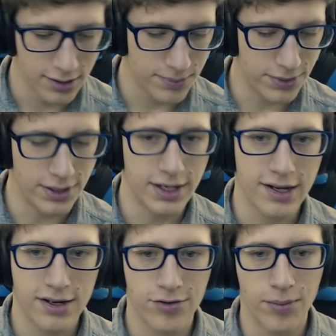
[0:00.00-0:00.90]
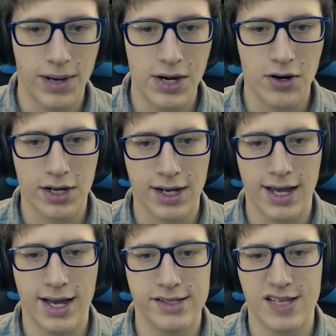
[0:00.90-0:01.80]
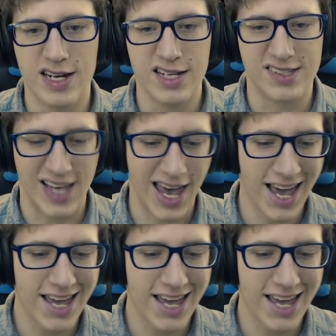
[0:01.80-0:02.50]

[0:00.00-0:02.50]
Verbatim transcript: But not if America has any say.